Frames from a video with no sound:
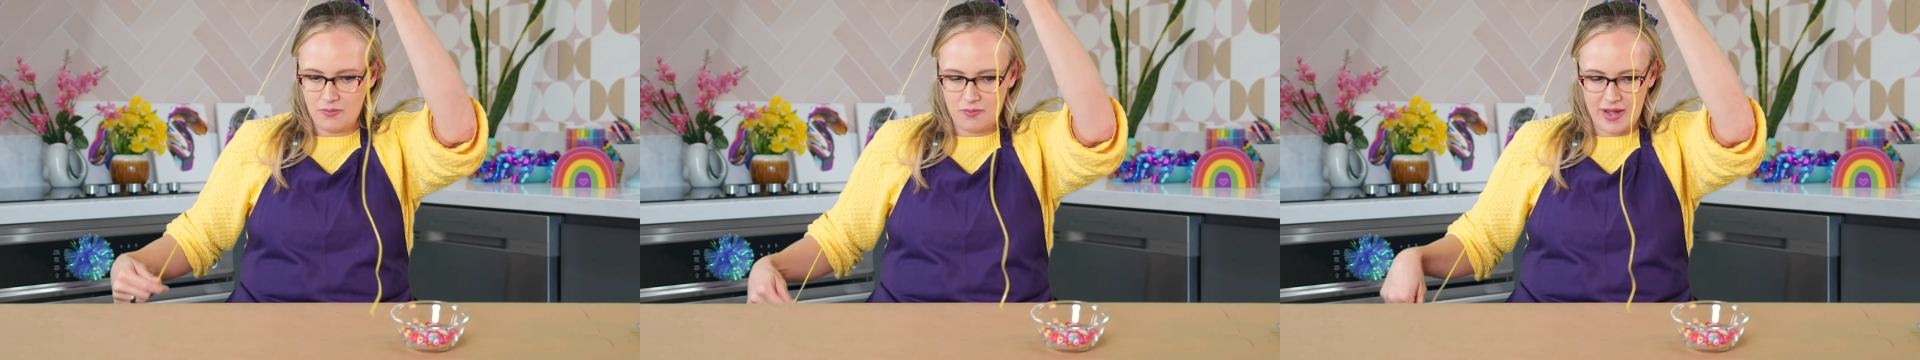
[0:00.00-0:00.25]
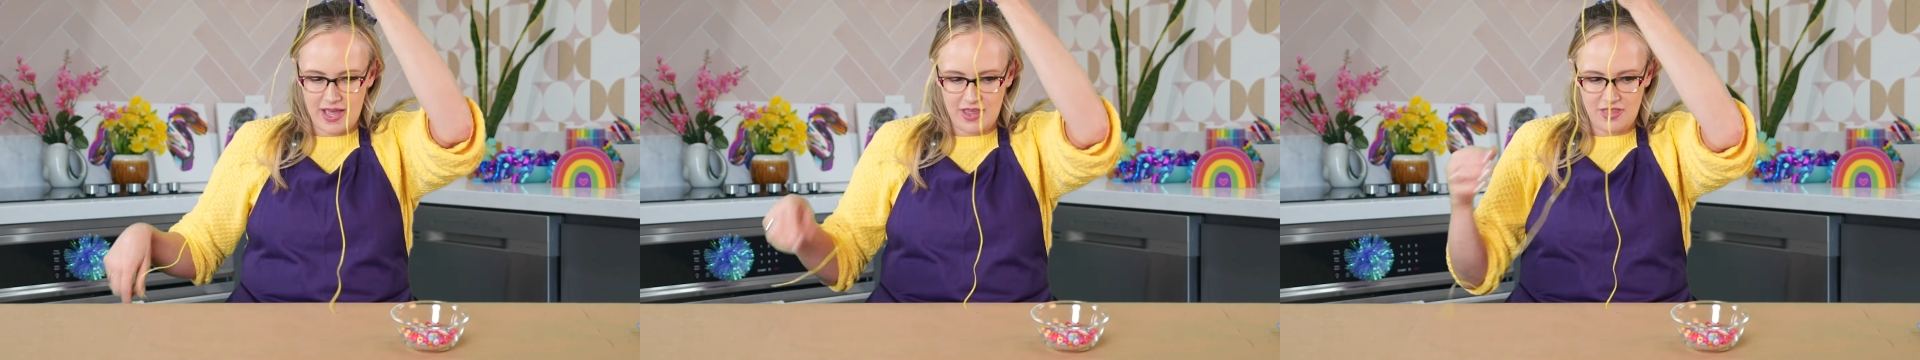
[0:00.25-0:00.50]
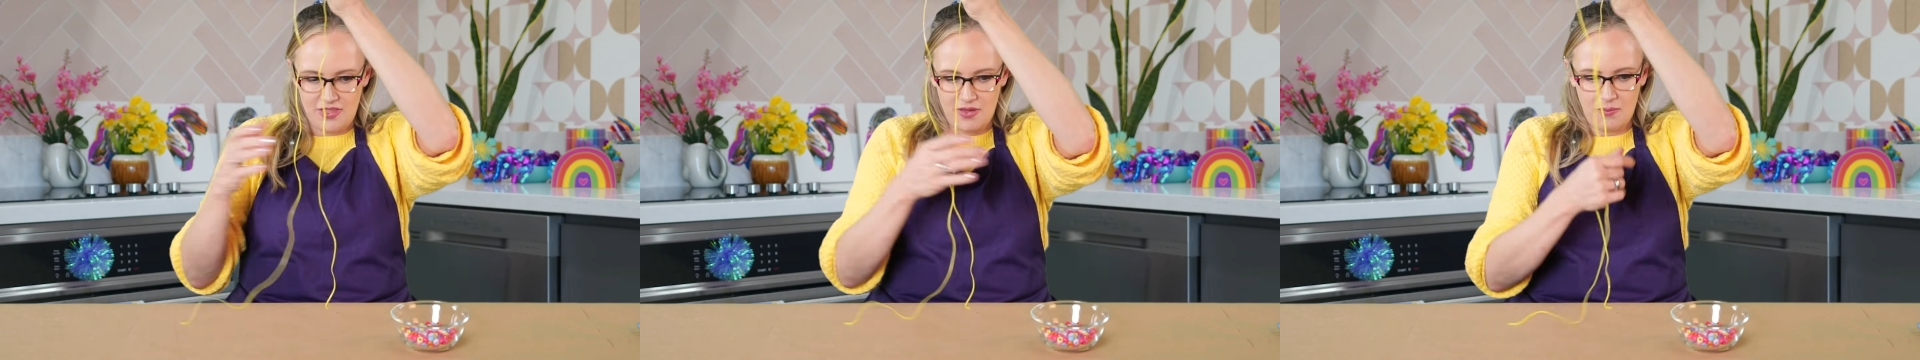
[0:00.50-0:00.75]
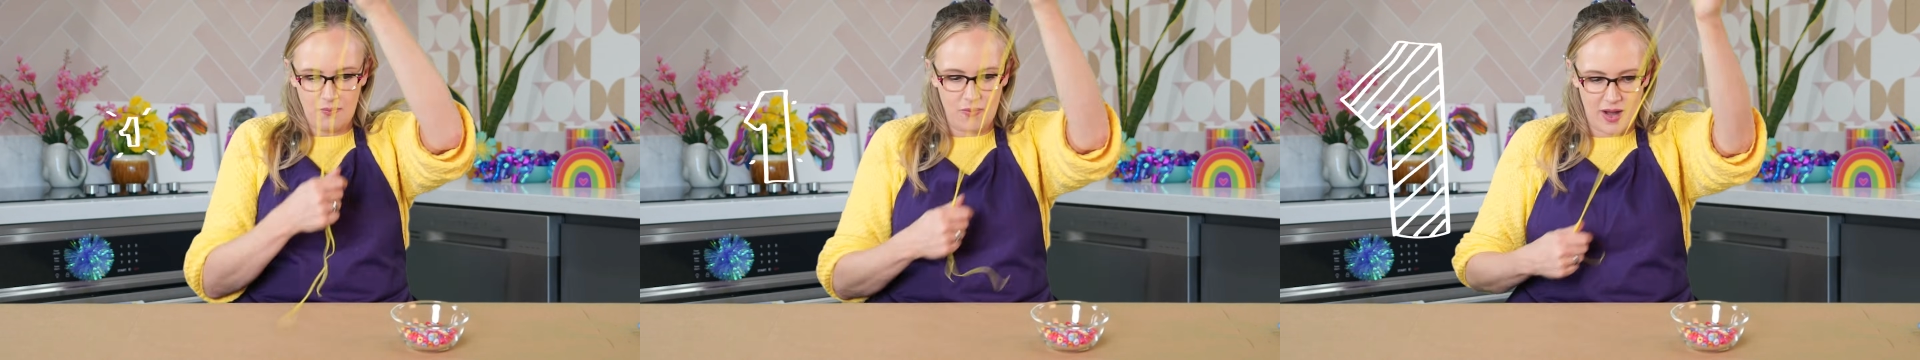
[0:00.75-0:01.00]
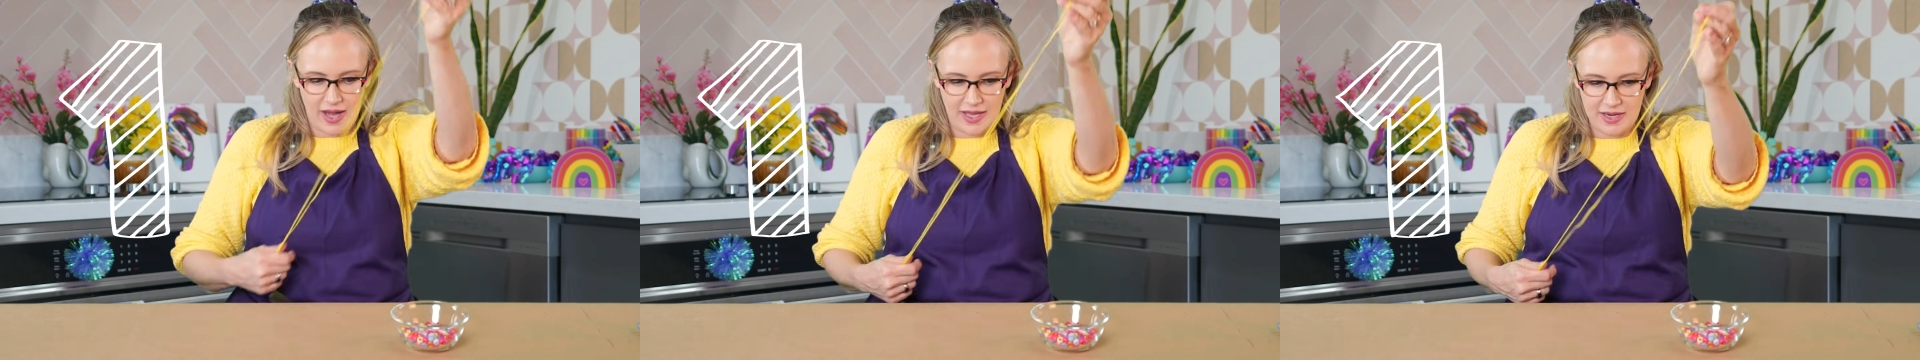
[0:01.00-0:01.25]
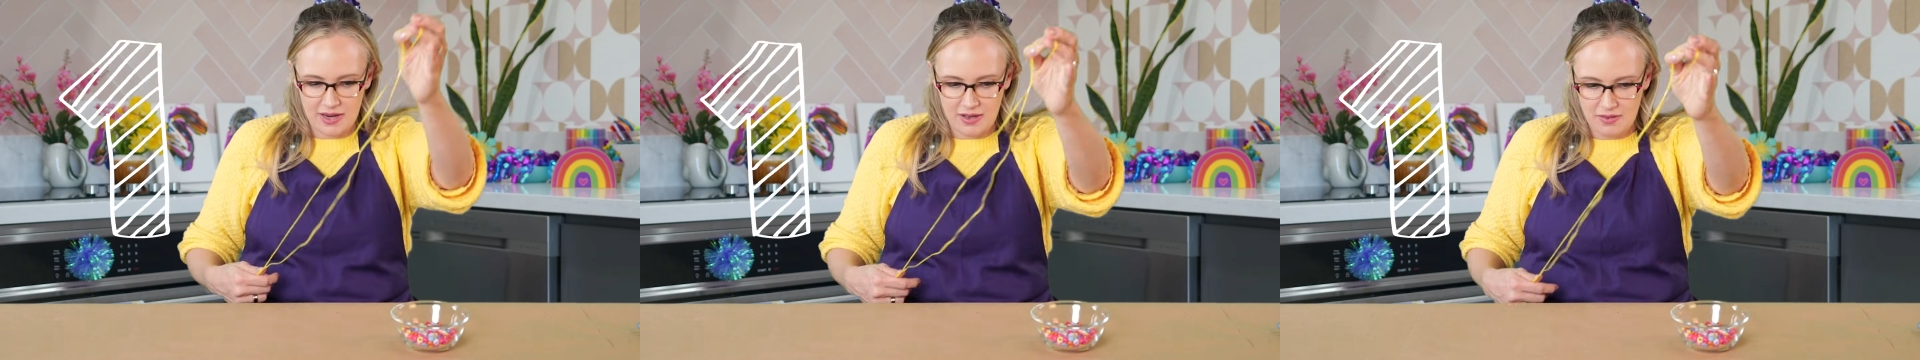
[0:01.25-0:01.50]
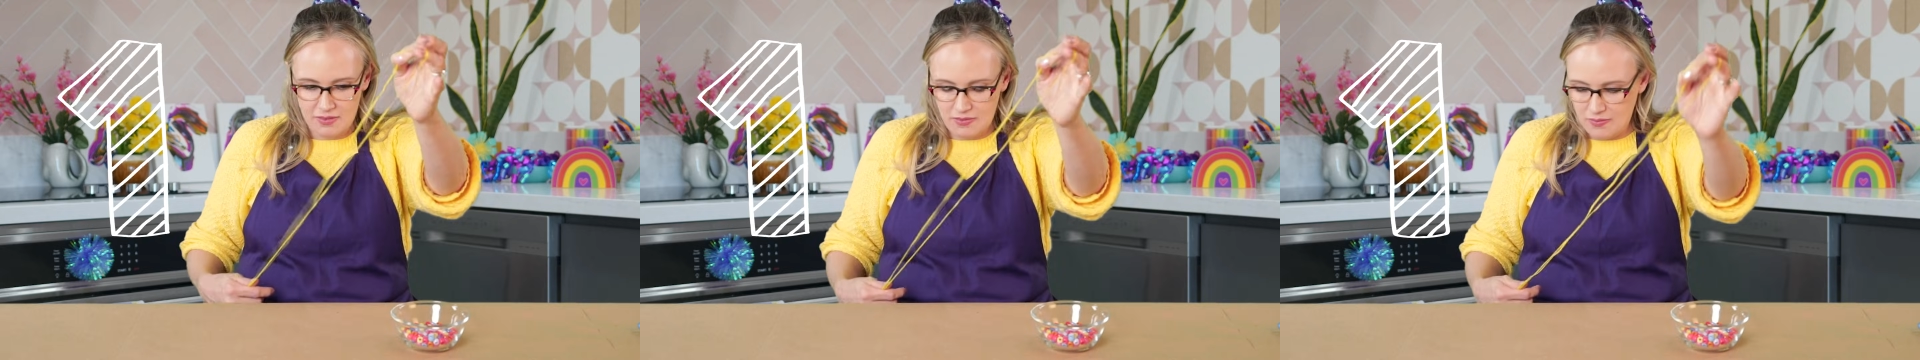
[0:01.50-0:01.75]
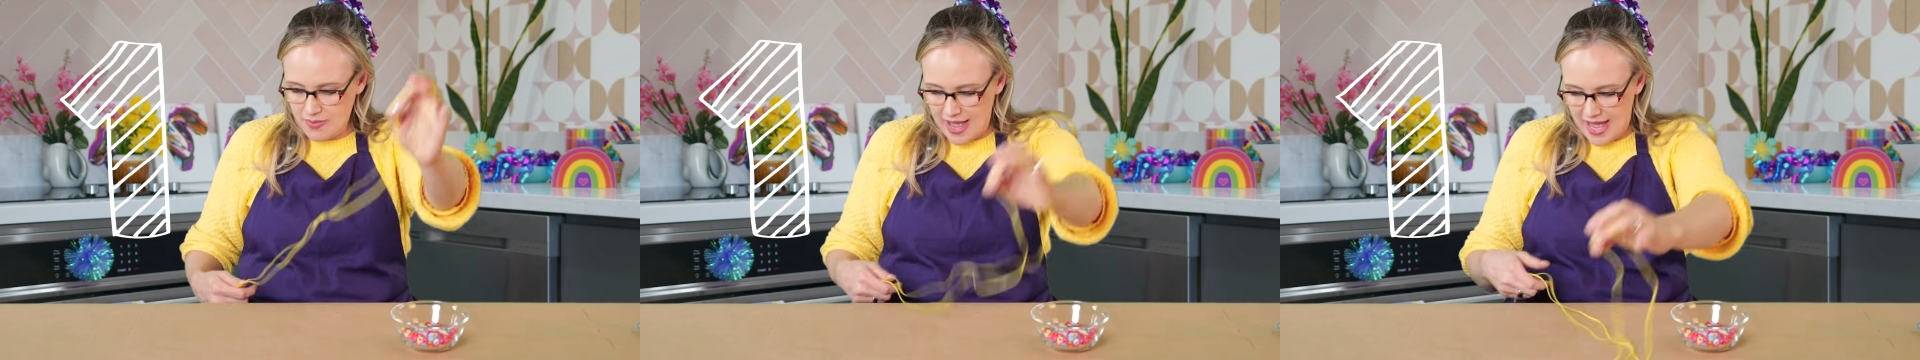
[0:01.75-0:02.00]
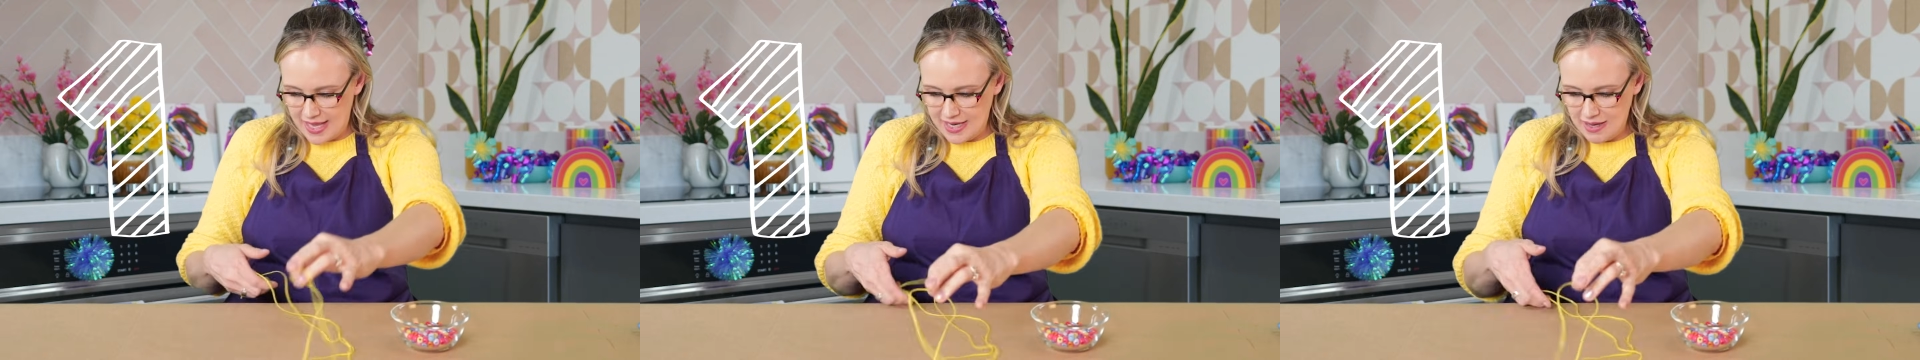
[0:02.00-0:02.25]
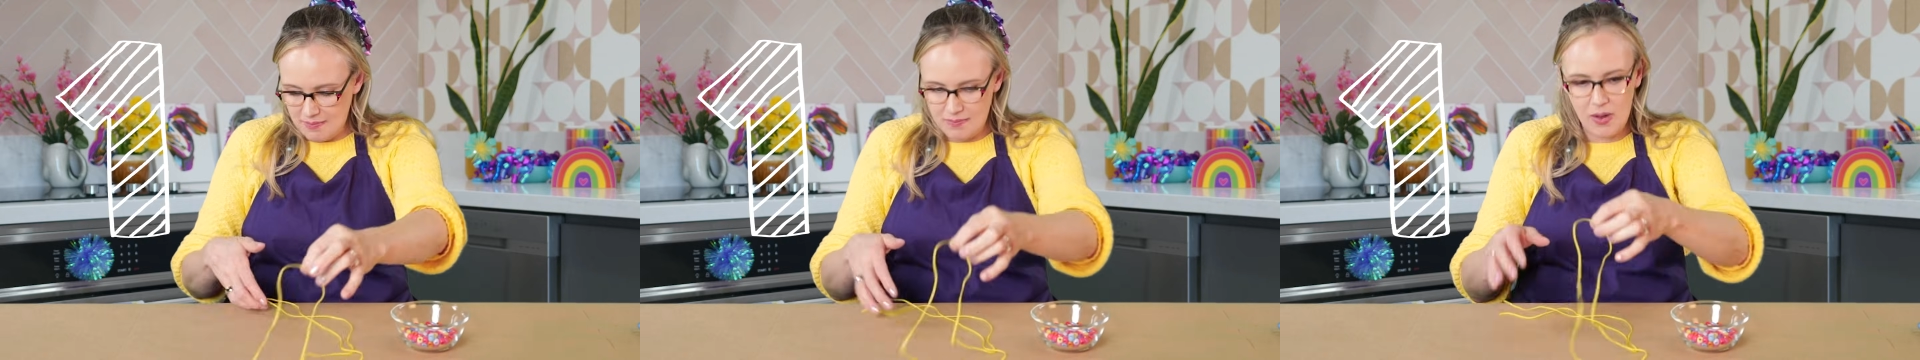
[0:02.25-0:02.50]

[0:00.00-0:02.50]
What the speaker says: with one red